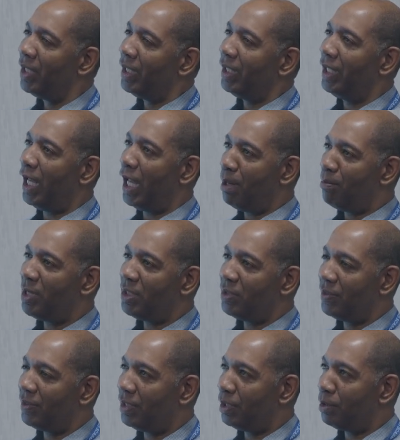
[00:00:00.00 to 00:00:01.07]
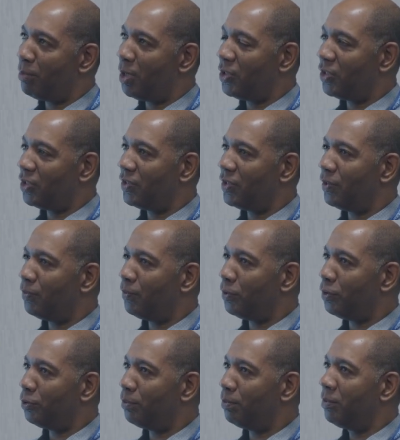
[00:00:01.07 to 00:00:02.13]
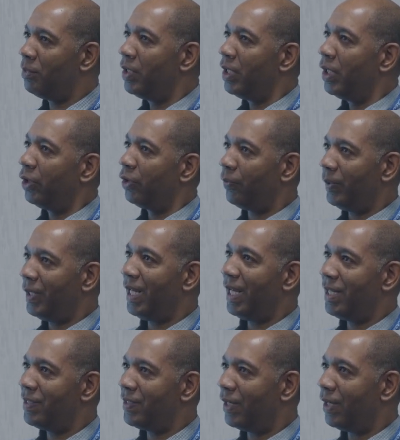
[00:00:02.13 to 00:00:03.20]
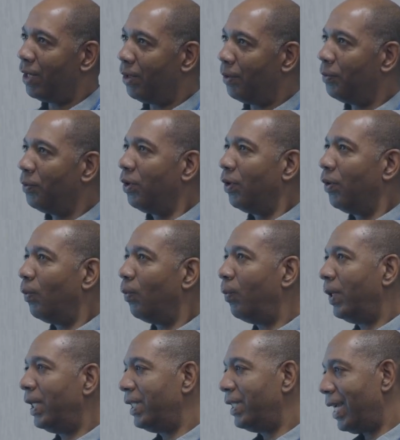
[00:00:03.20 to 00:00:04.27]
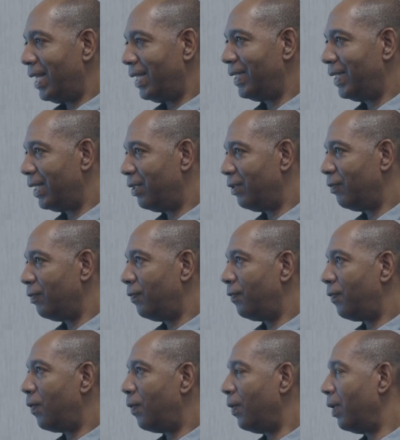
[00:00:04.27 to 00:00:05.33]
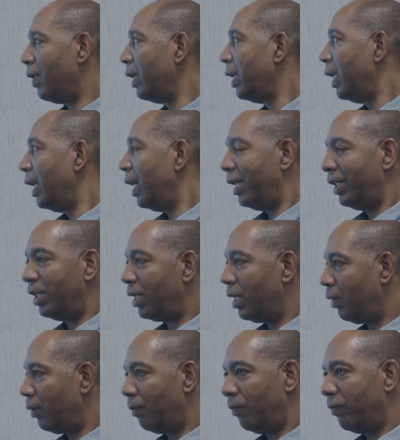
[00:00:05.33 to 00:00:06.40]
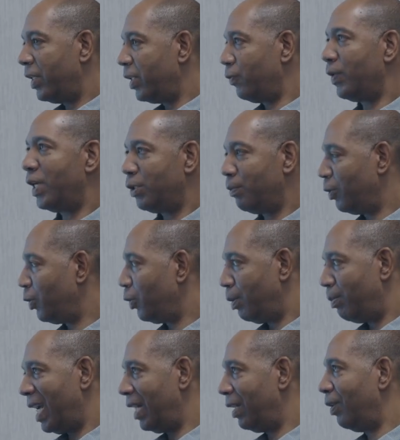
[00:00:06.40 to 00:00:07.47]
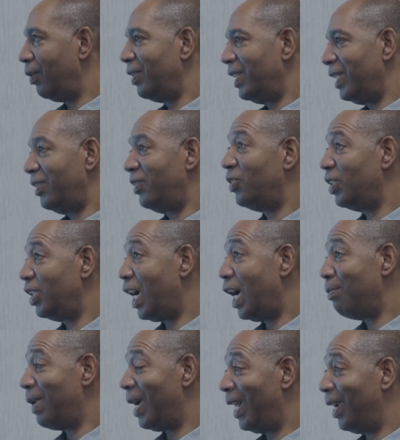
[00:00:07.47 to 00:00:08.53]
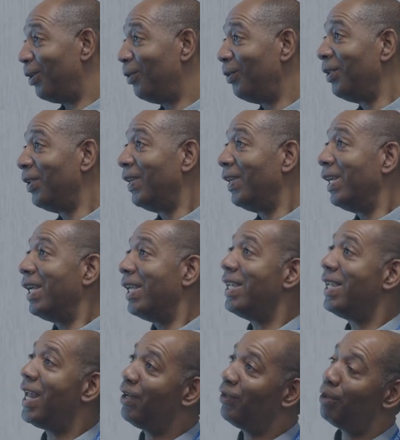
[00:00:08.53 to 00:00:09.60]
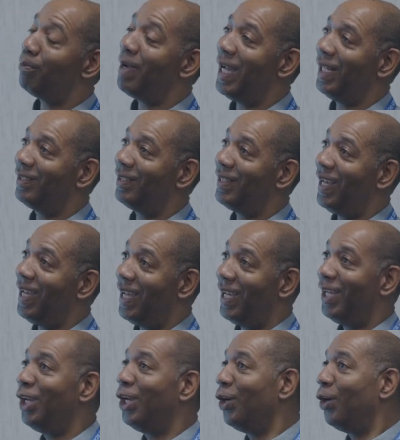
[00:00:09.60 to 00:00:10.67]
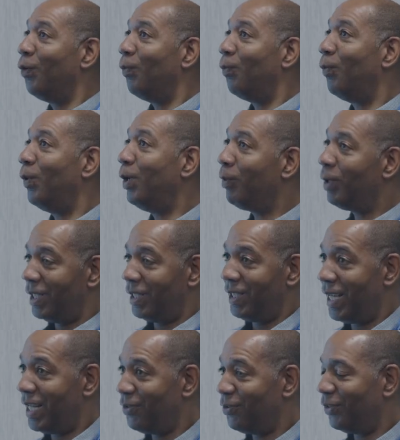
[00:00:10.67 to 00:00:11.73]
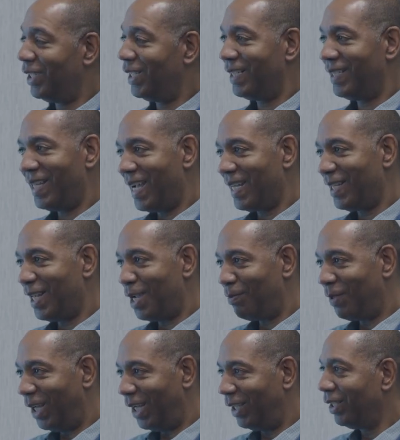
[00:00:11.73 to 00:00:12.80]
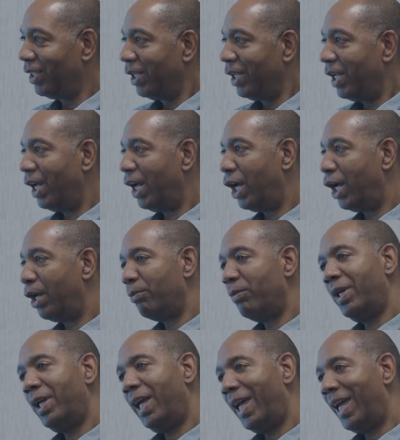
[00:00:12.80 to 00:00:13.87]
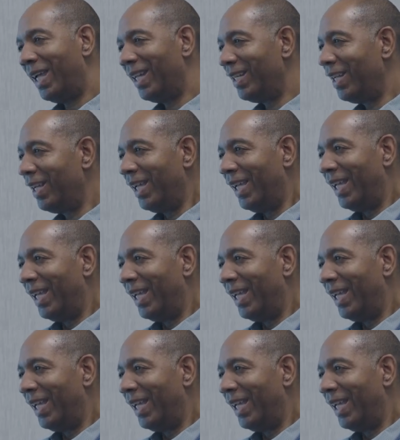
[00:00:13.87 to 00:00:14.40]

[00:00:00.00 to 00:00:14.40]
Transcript: came into the emergency room 3 days ago. We tested for, this respiratory panel or this GI panel. Now they're back today. We want to test for the exact same thing. And